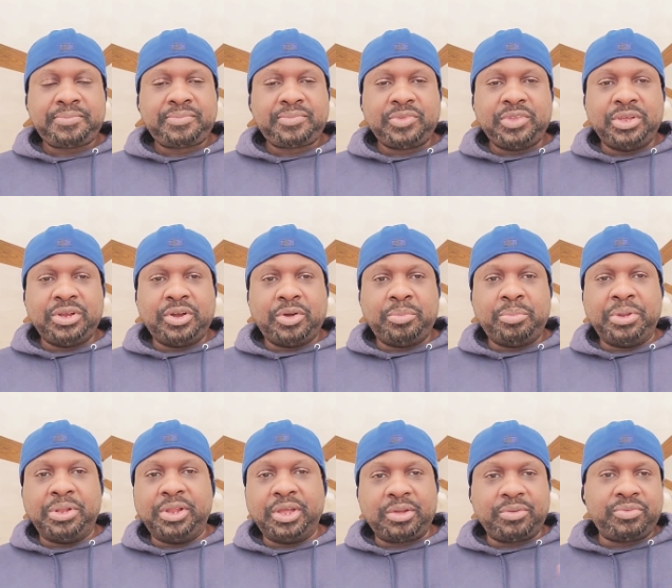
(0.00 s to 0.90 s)
You know, be
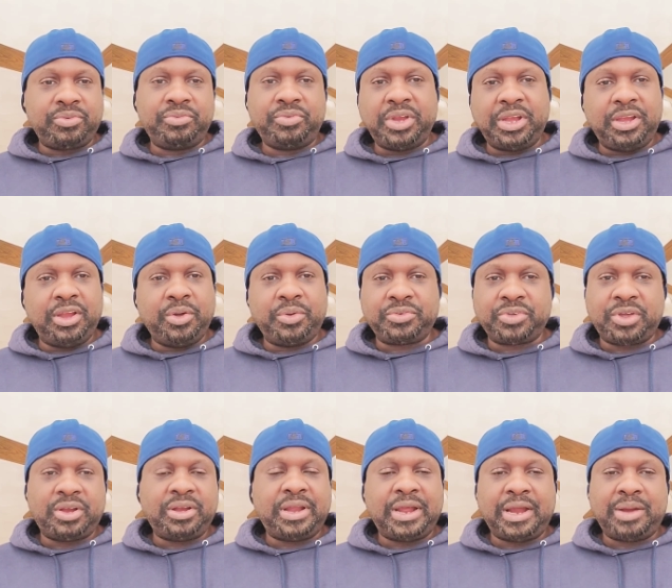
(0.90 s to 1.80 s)
looking for videos
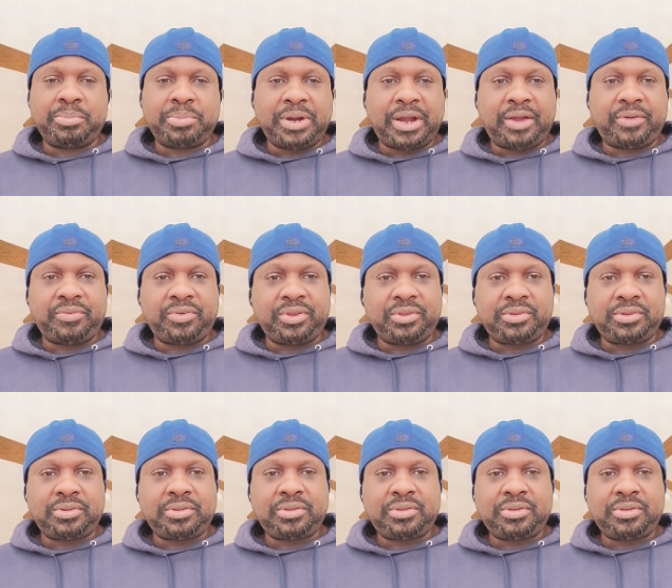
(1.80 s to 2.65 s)
on nonprofits.